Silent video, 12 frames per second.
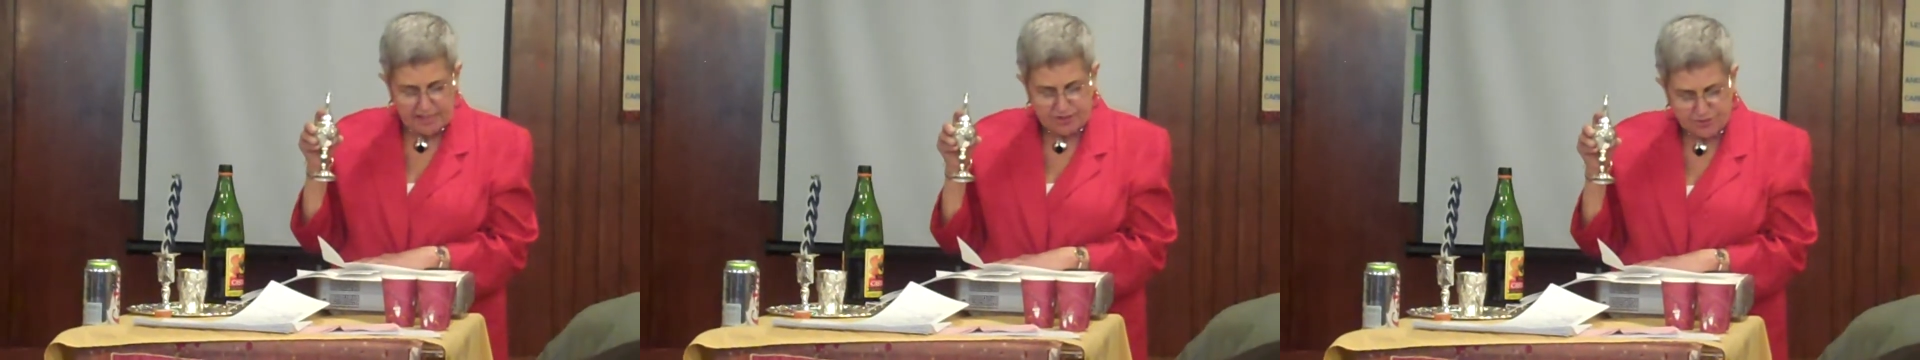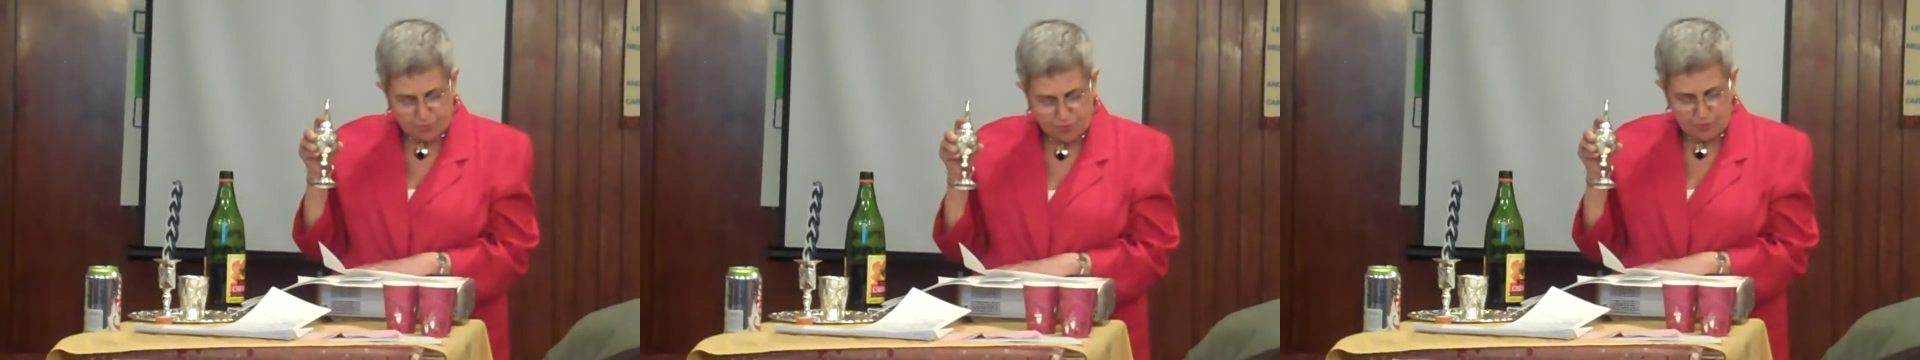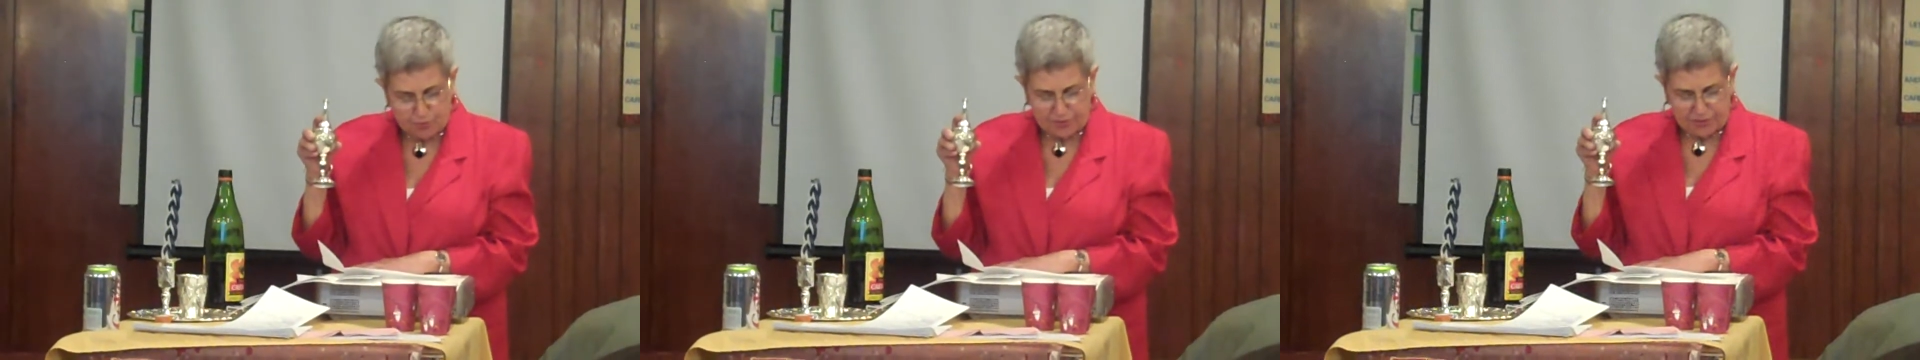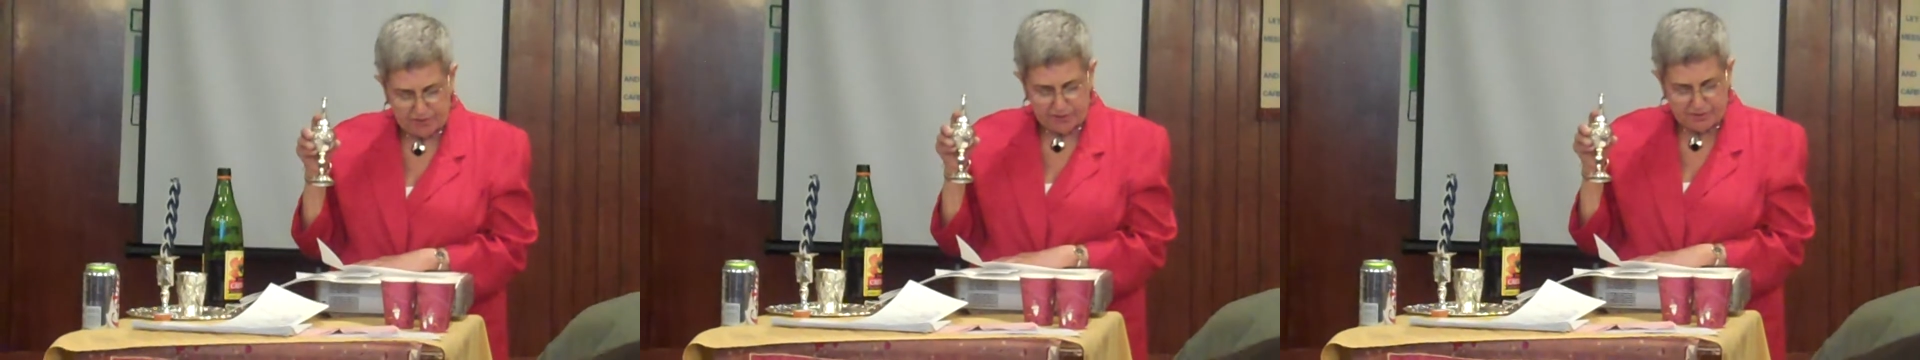In
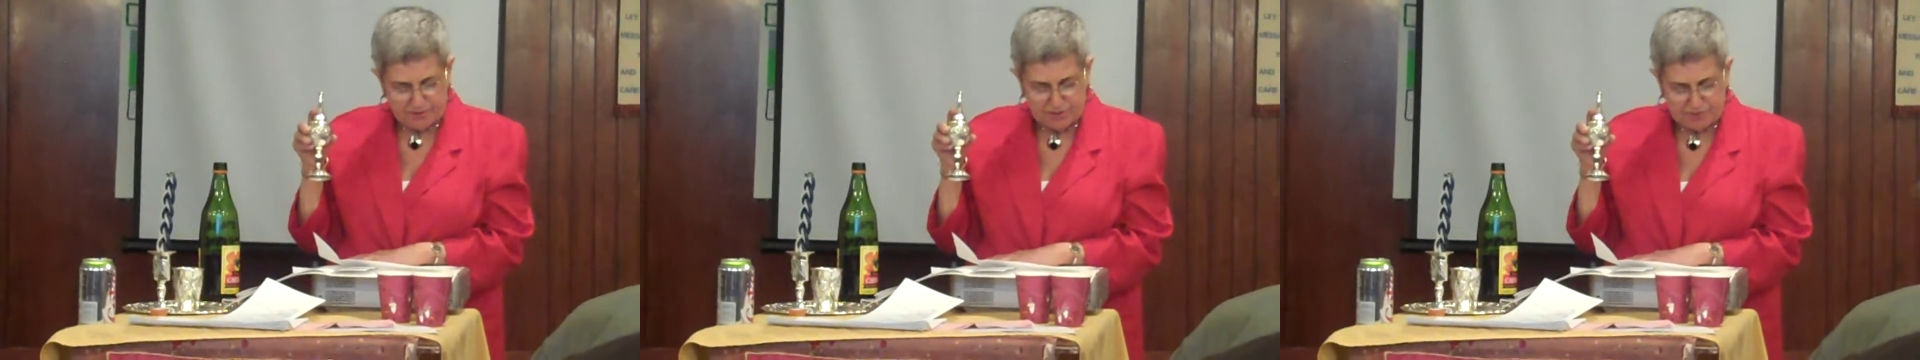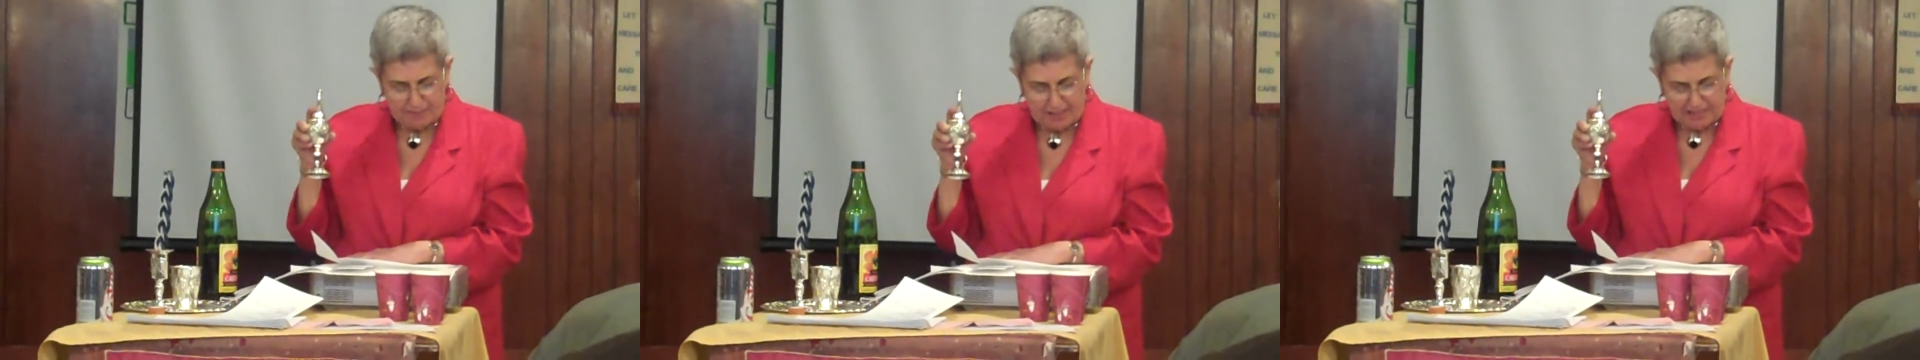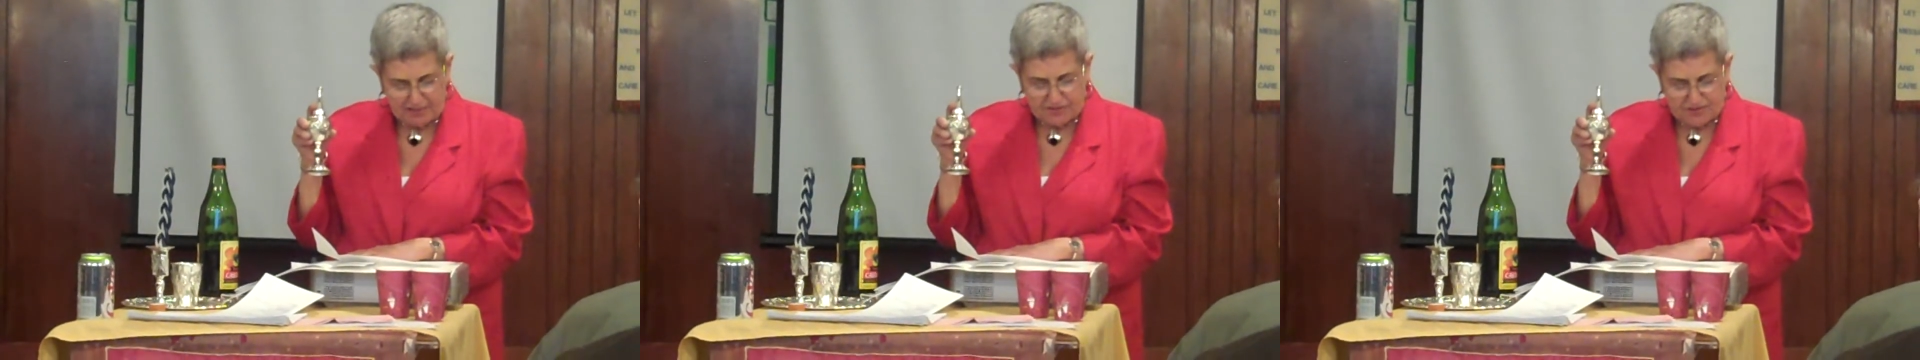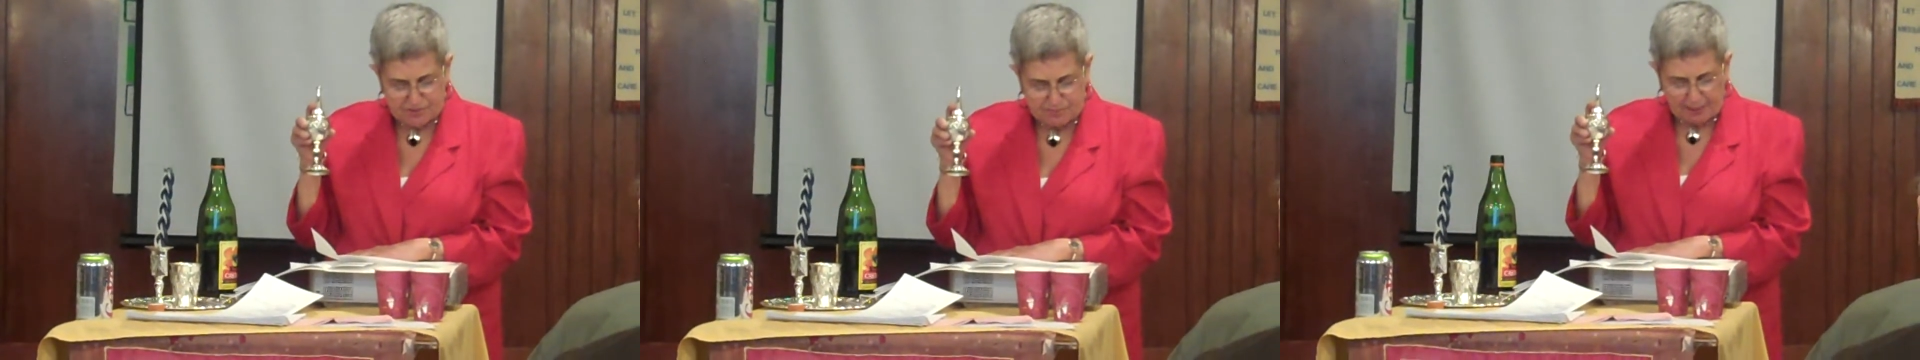truth, smelling
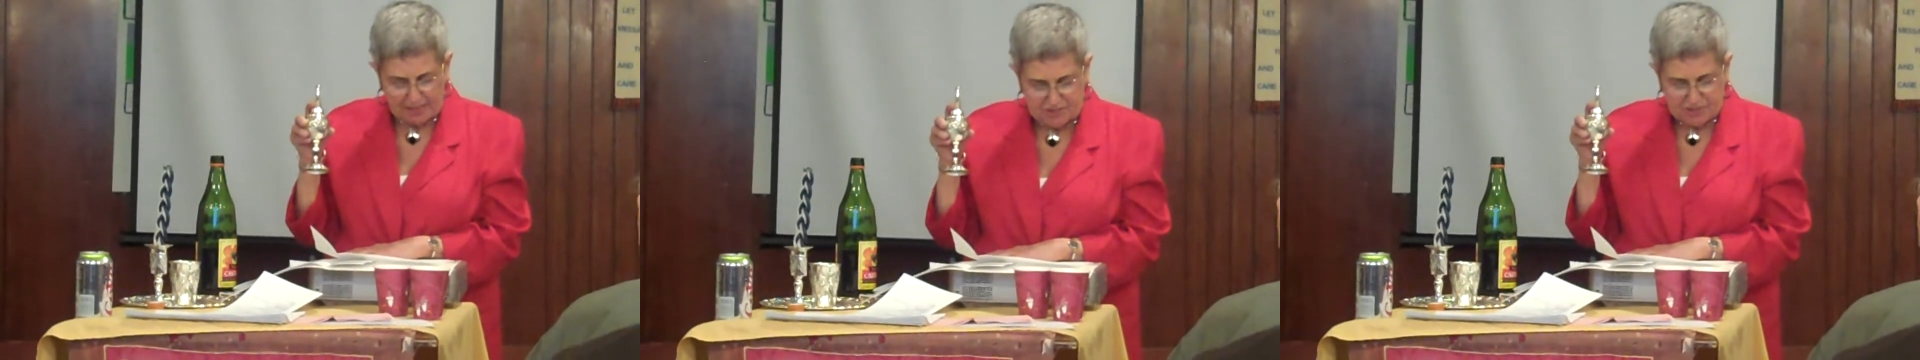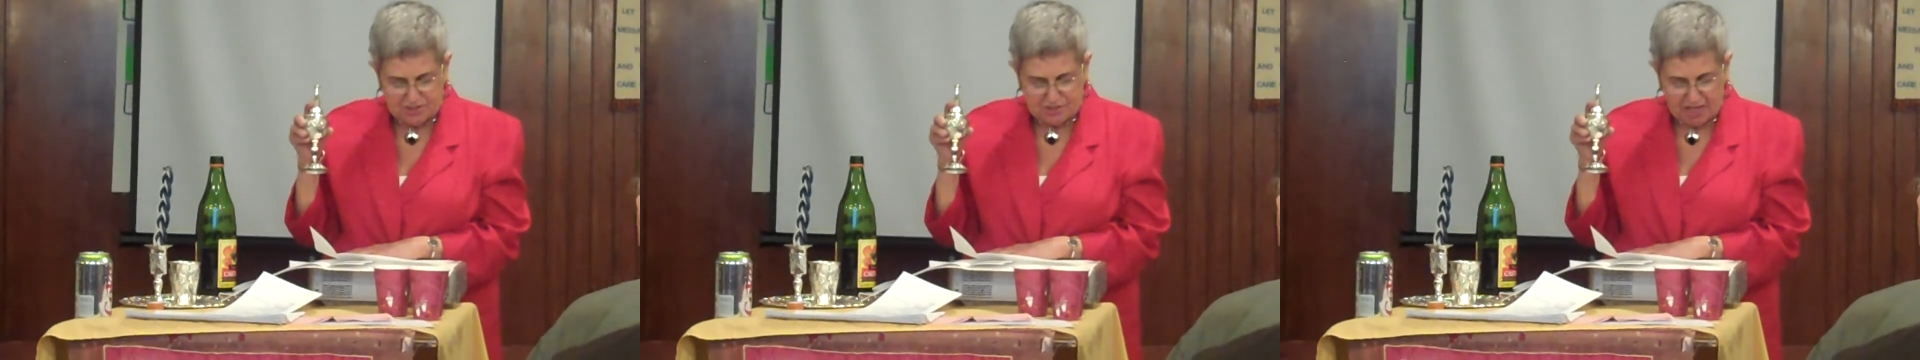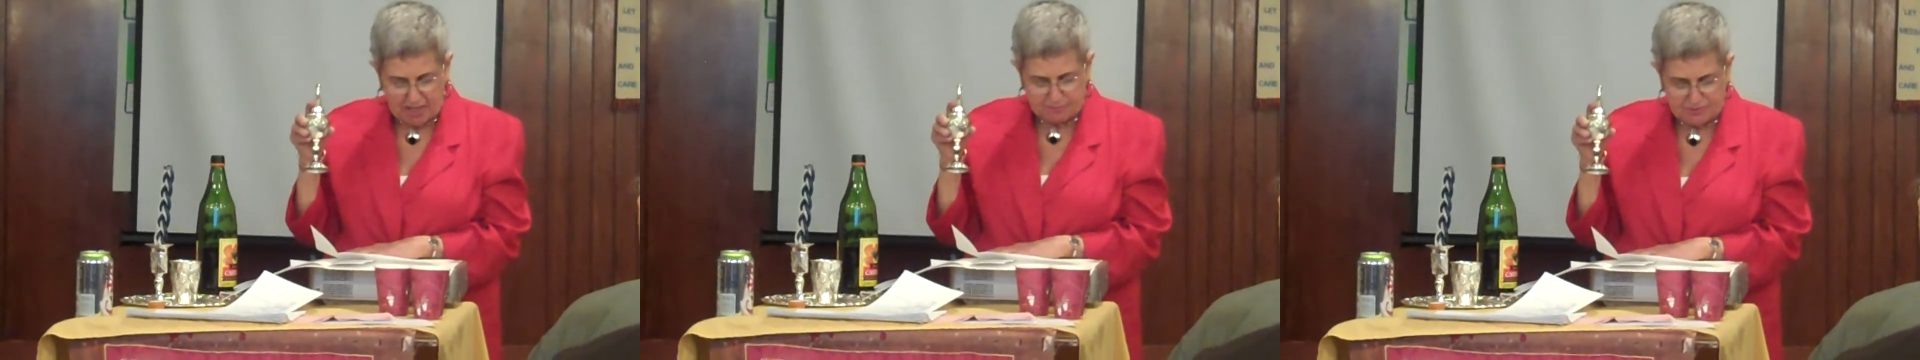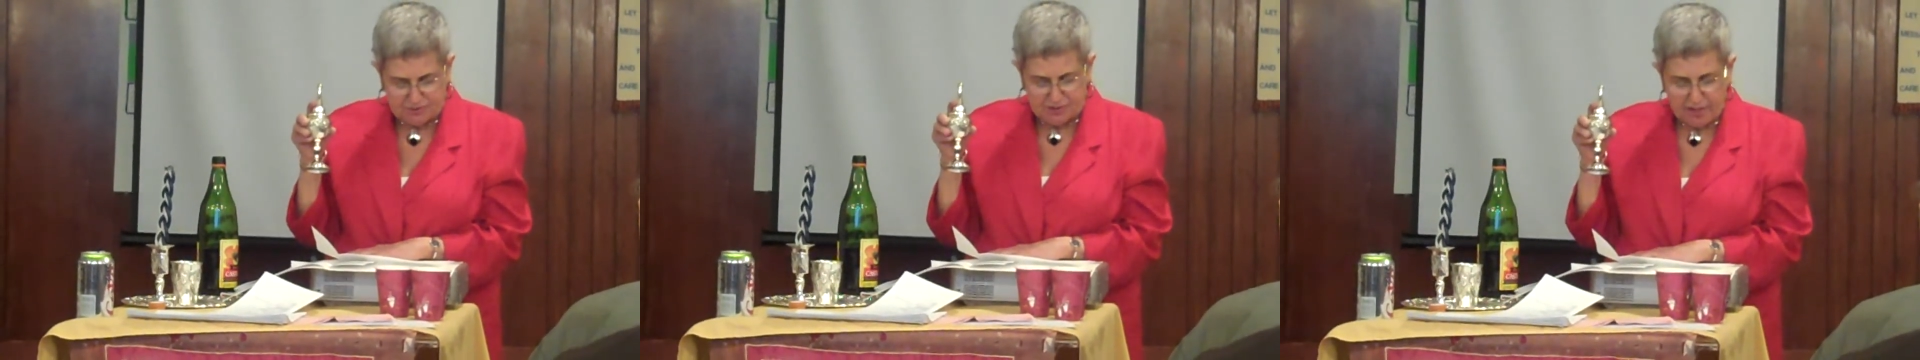the spices
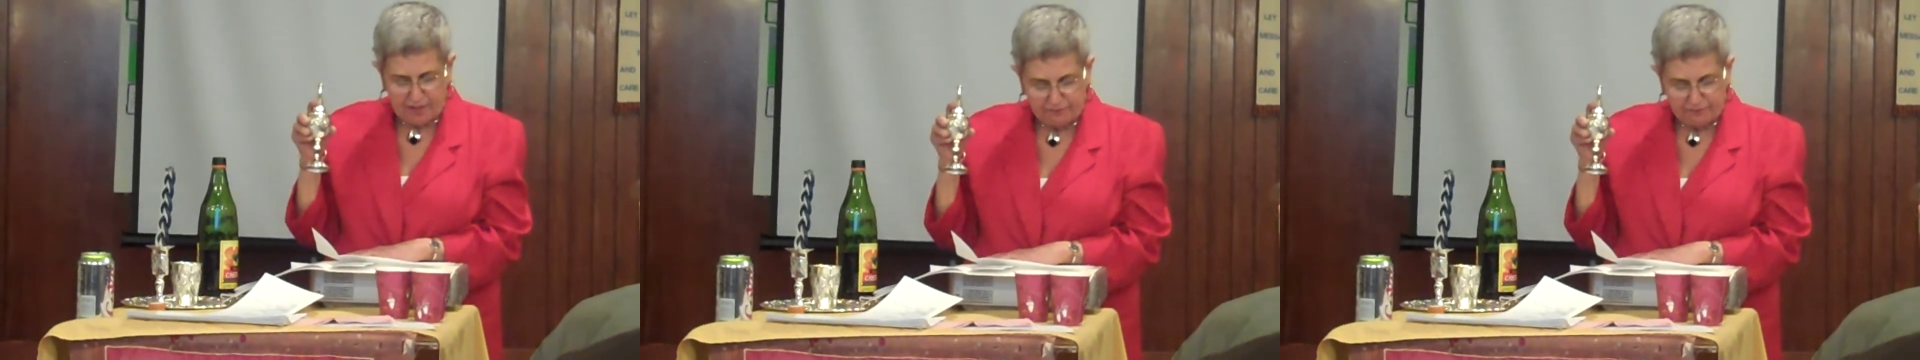comes